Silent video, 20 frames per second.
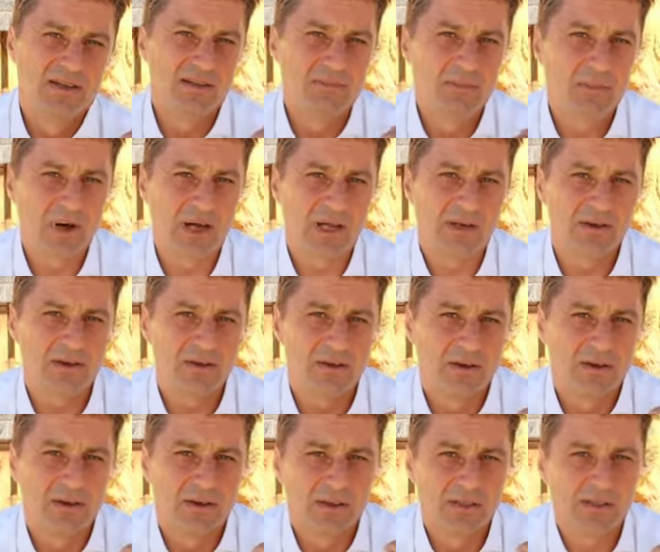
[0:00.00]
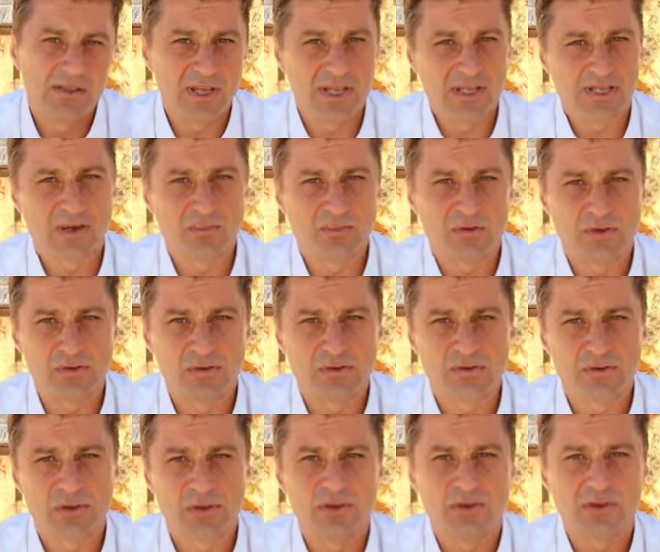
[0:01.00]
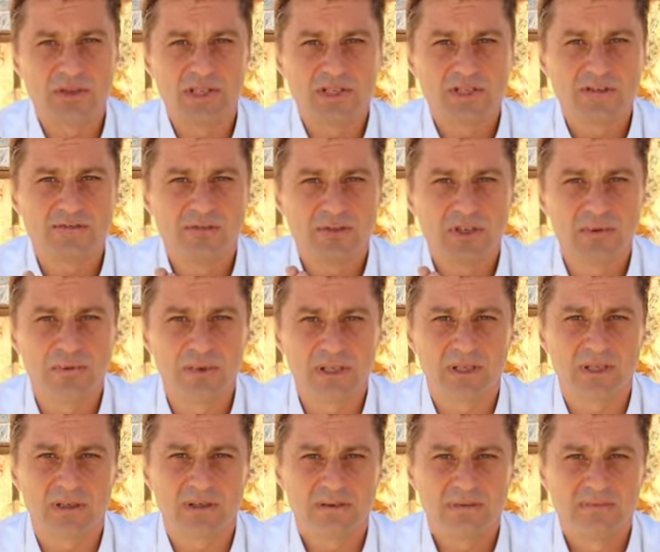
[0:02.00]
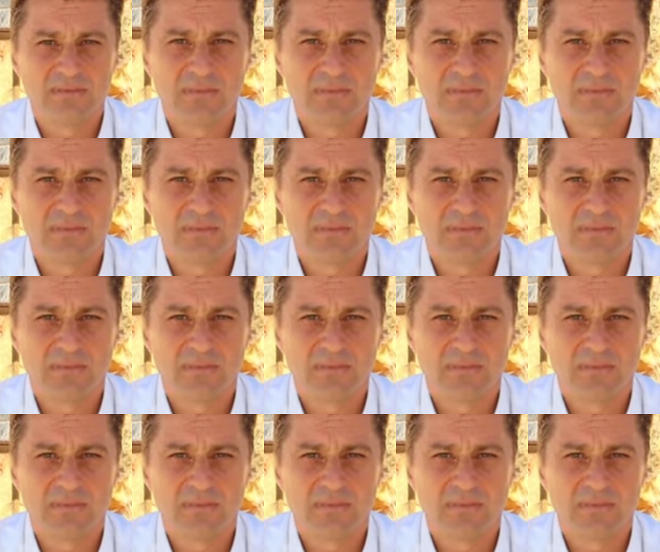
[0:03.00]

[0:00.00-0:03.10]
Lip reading: the one thing that we control is free will.